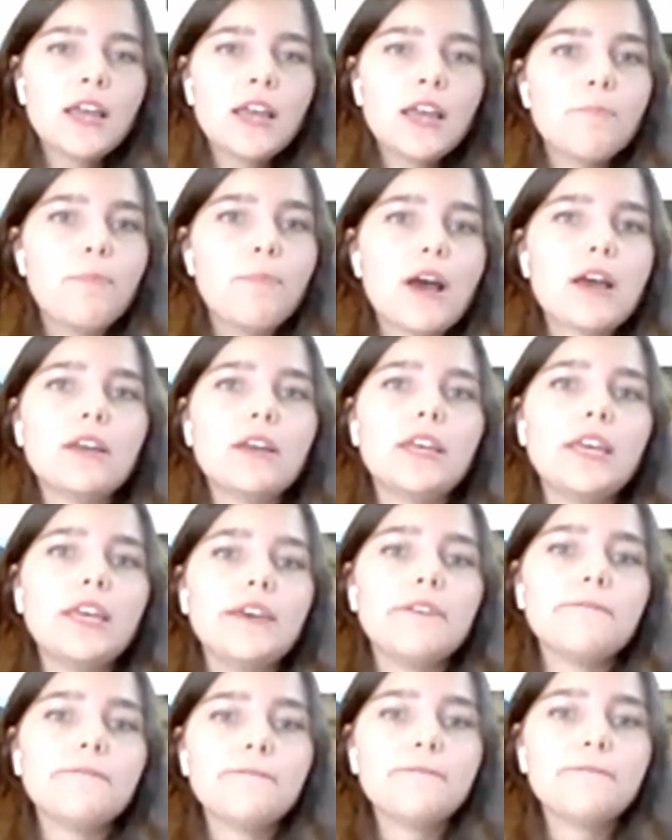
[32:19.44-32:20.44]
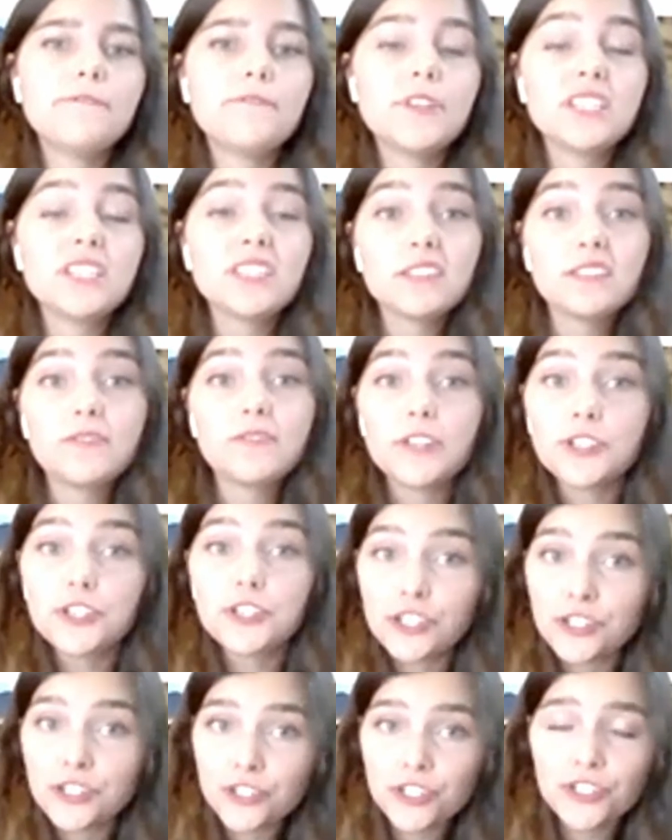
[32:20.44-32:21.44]
But if this is of
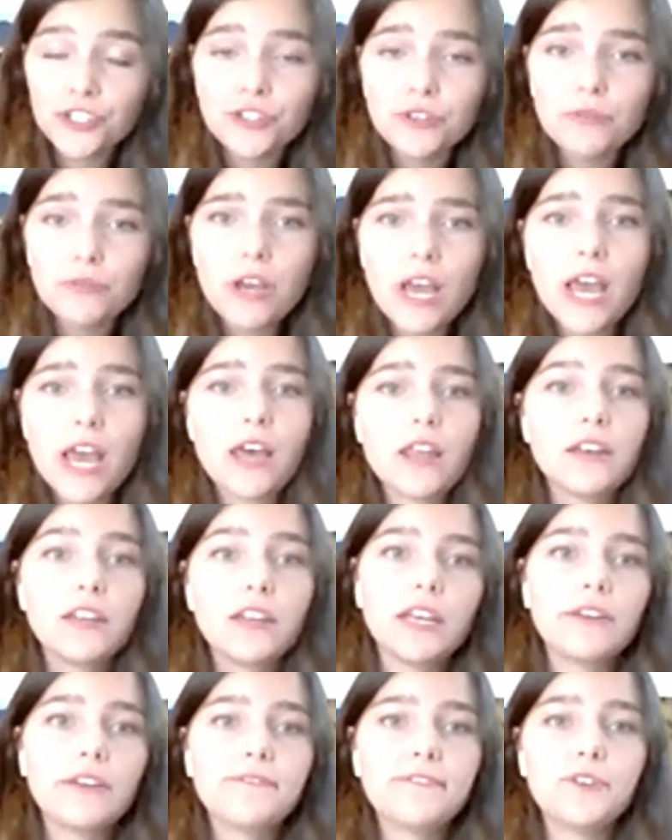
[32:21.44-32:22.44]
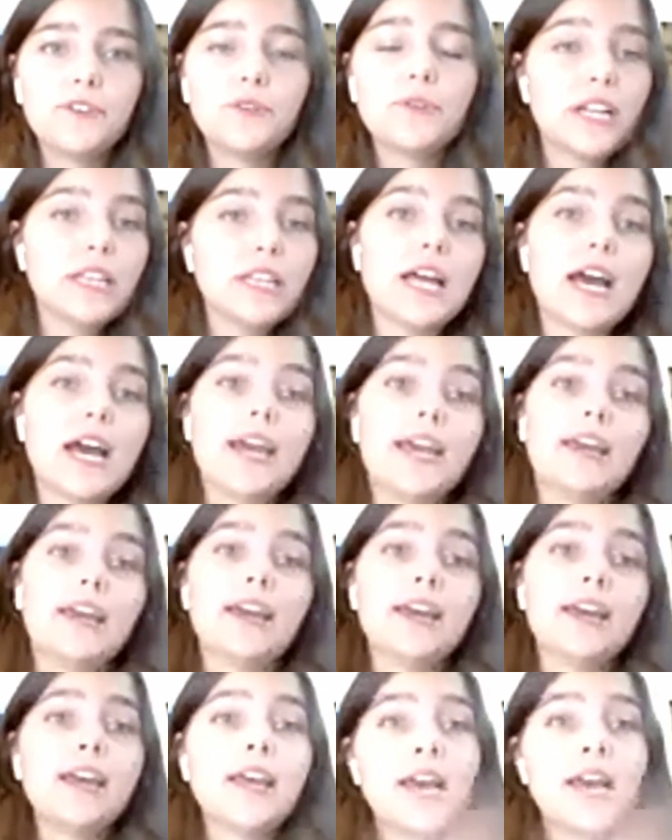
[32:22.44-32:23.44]
interest to you, and if you are like,
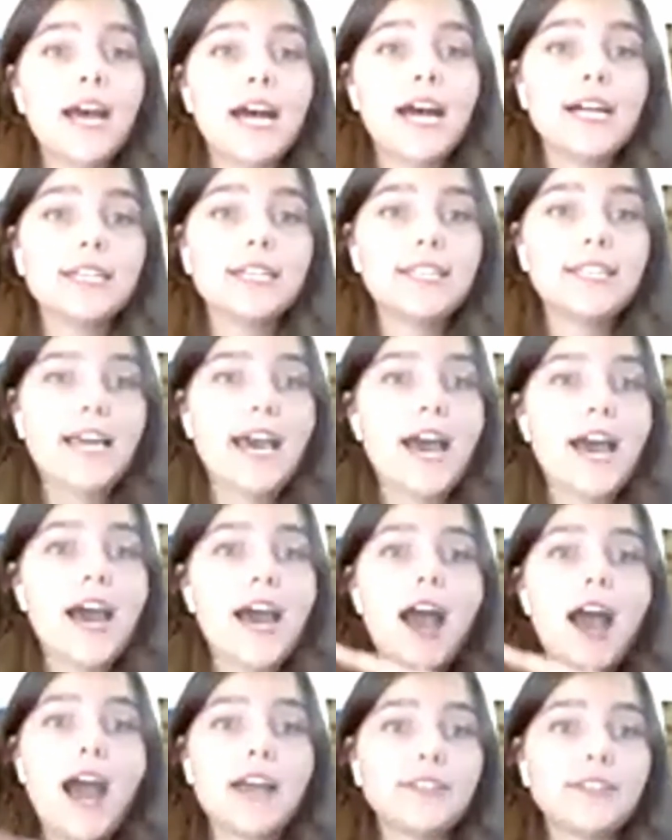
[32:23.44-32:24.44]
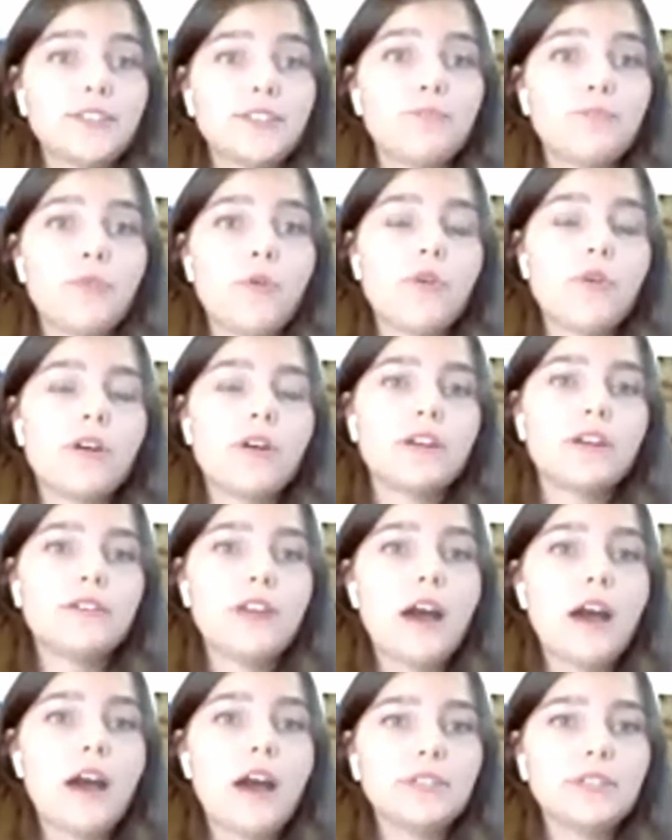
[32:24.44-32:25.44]
hell yeah, I support
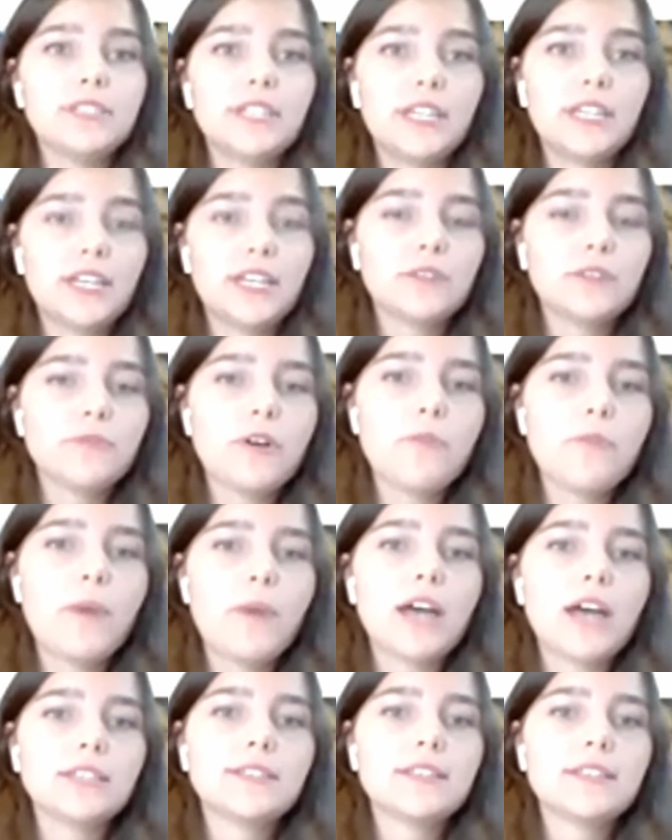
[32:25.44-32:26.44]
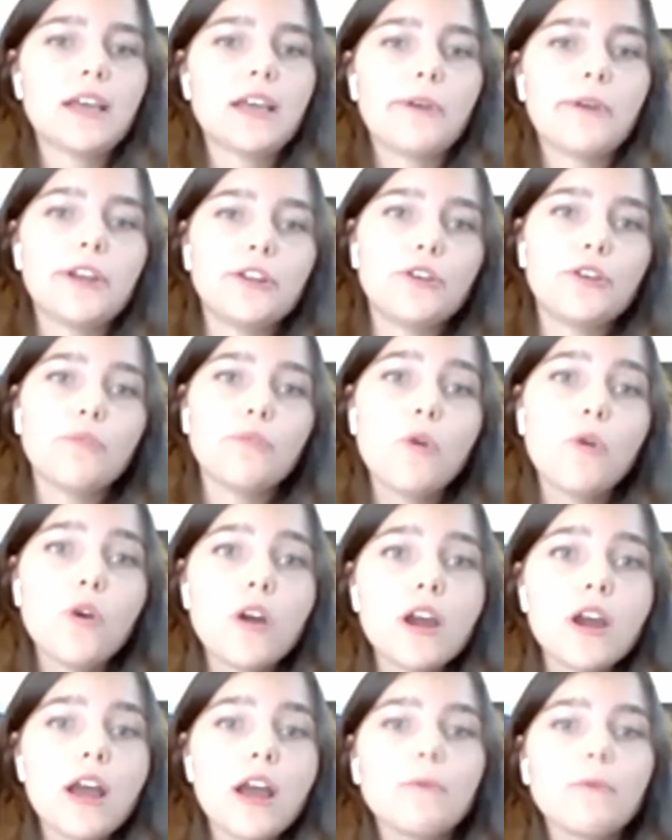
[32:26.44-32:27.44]
not building killer robots, I want to know
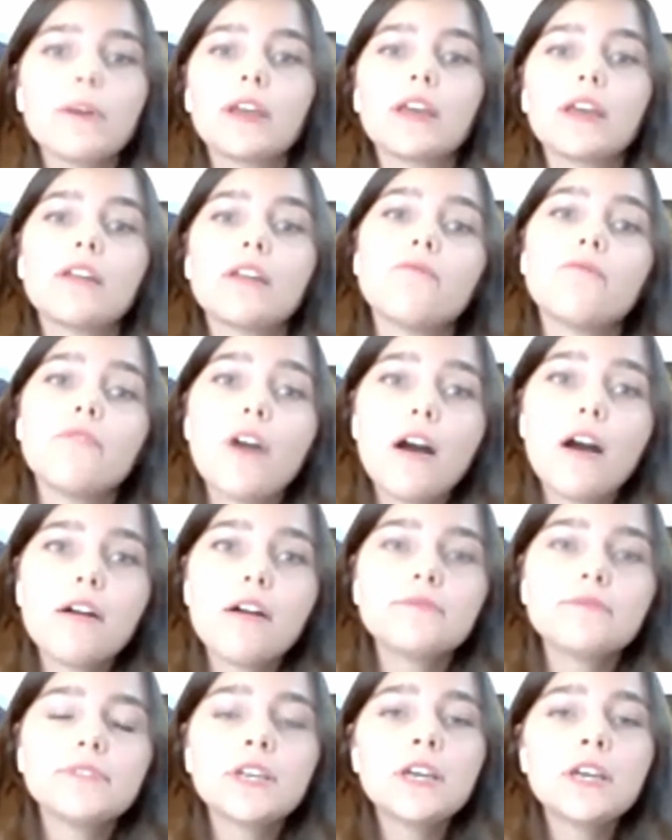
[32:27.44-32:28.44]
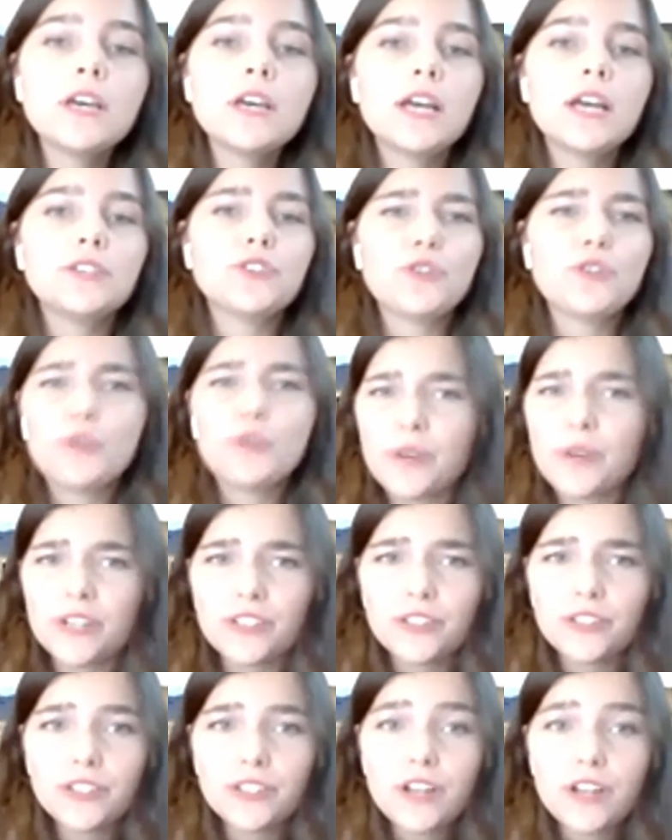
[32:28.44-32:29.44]
more, I want to get involved, don't know where
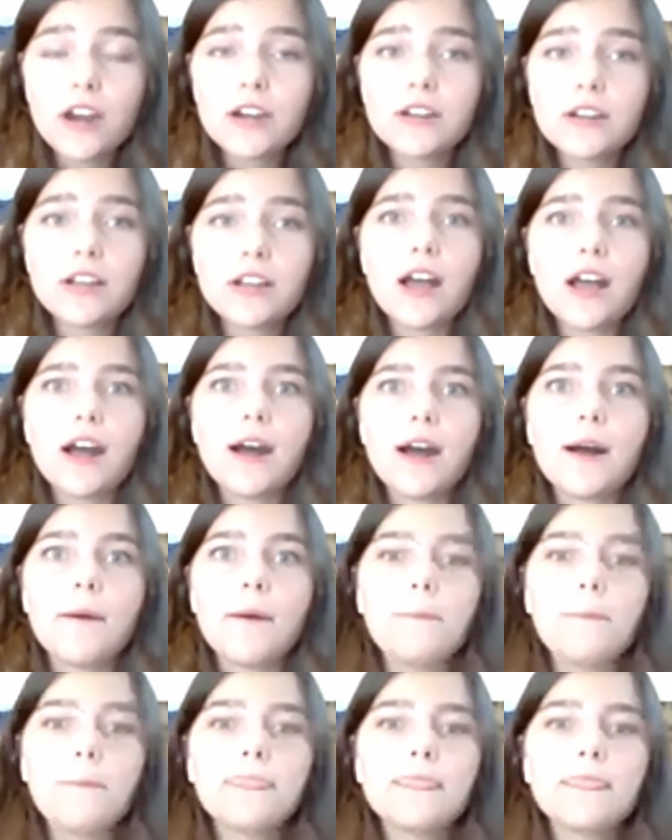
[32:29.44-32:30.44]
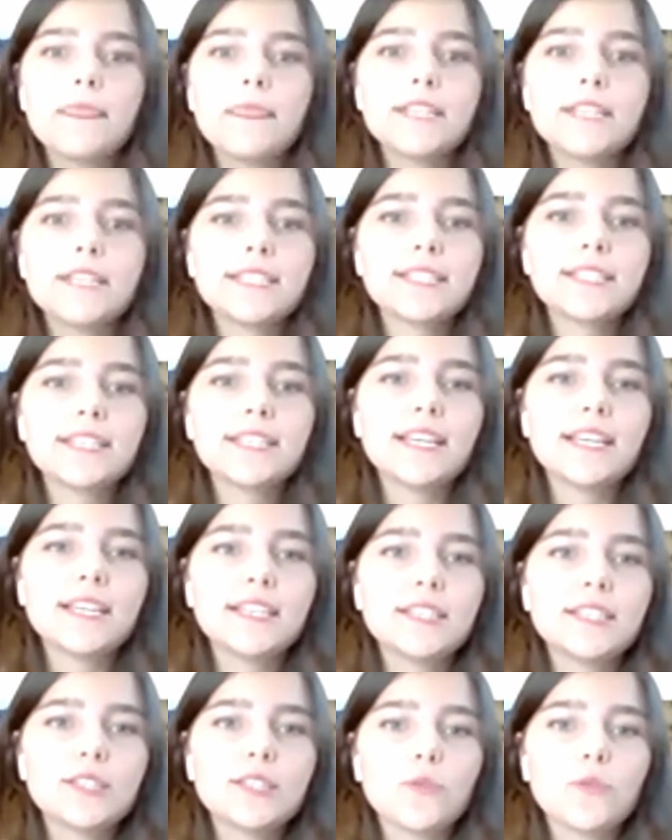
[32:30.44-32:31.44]
to start, this
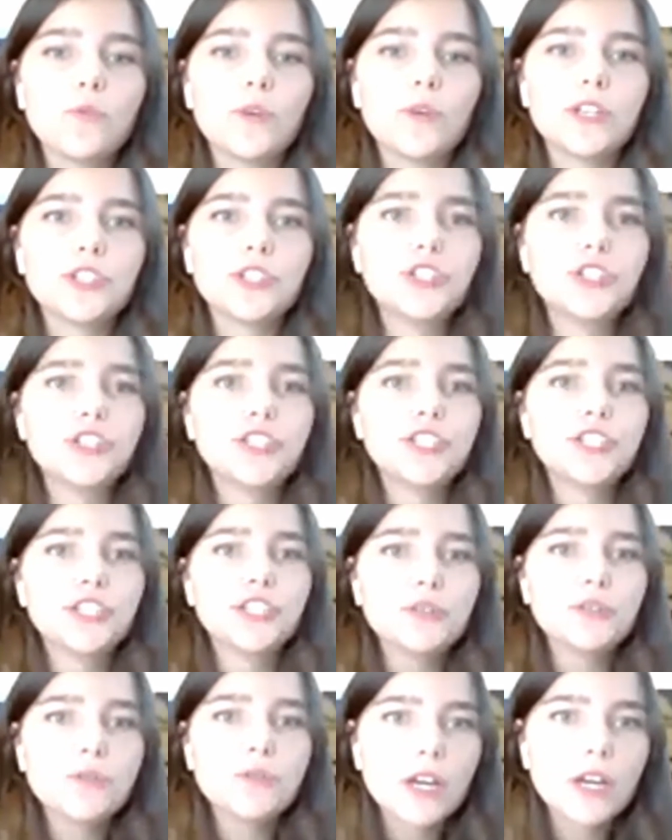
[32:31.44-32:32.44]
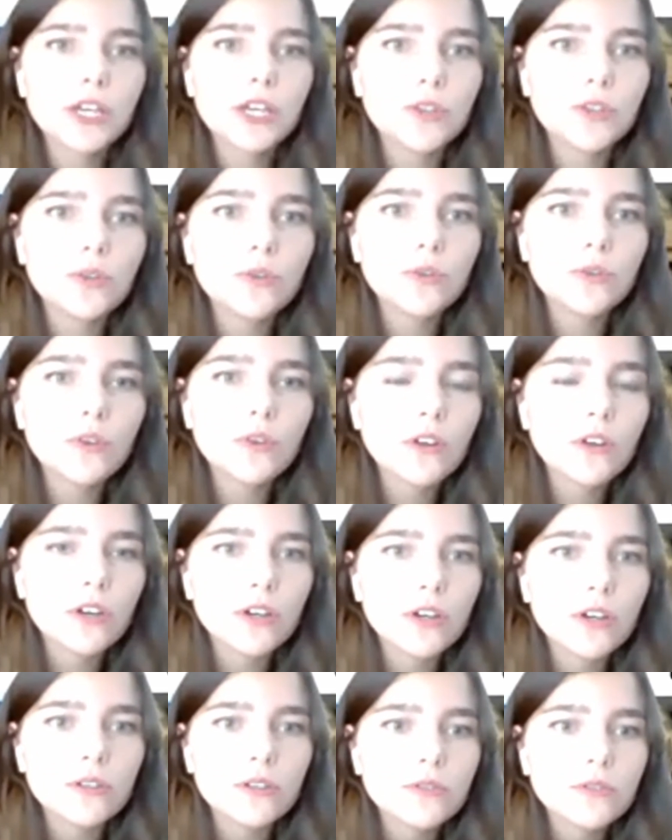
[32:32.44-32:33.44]
is what you do. You
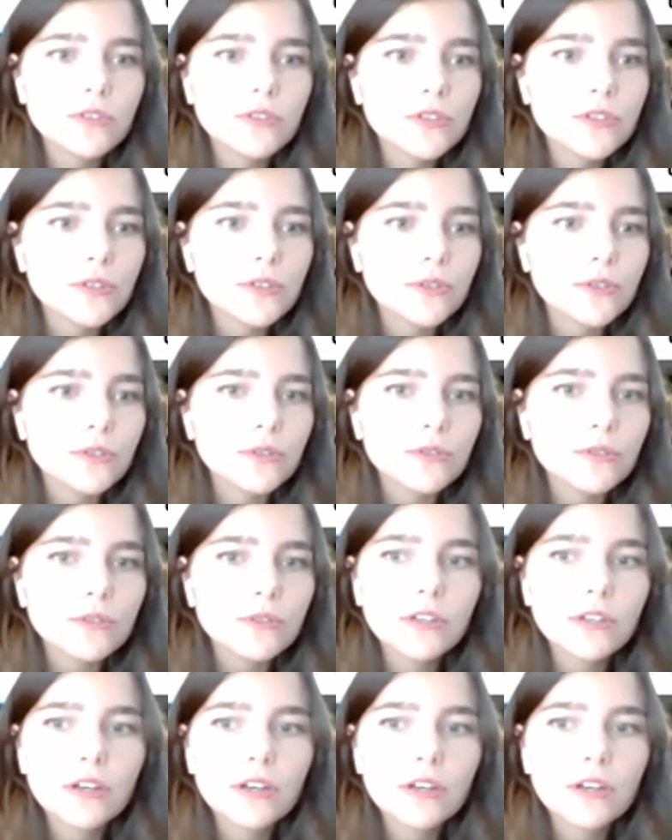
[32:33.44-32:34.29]
go to,